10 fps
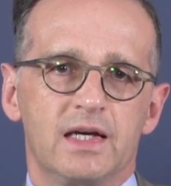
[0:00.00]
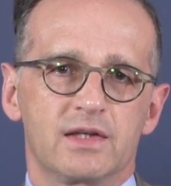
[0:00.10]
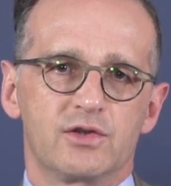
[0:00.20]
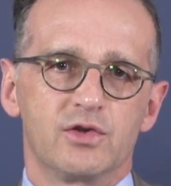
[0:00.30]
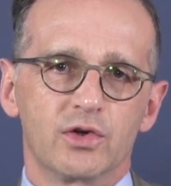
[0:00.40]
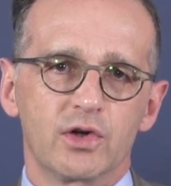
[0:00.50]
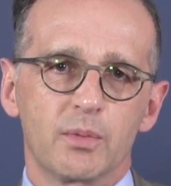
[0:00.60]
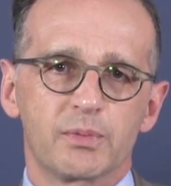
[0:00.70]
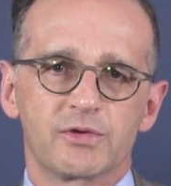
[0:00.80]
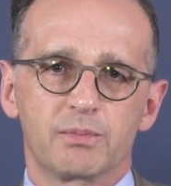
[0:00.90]
as
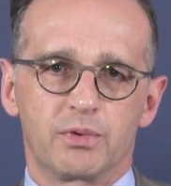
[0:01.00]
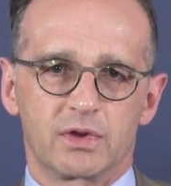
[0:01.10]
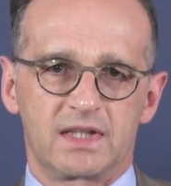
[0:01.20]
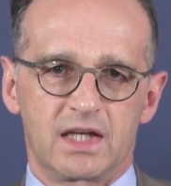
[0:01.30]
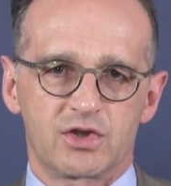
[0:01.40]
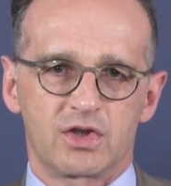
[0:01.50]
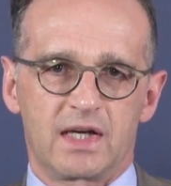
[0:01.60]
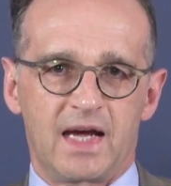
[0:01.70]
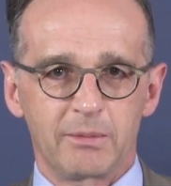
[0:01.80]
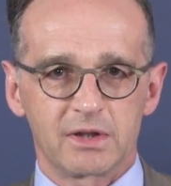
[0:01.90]
Europe's
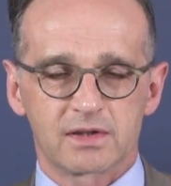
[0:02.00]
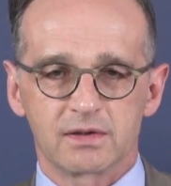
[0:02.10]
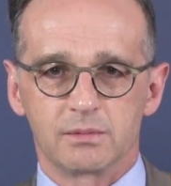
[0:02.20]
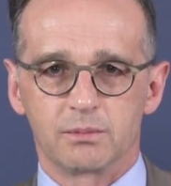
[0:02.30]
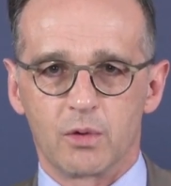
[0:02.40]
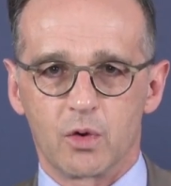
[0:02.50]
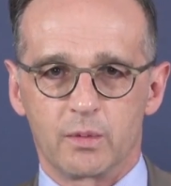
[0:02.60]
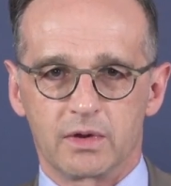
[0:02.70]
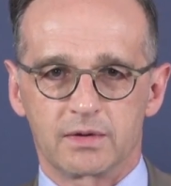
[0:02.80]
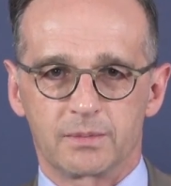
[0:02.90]
potential Hamilton
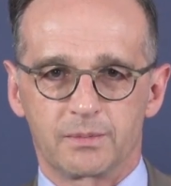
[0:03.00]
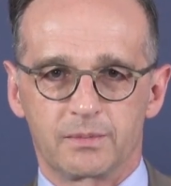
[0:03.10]
moment.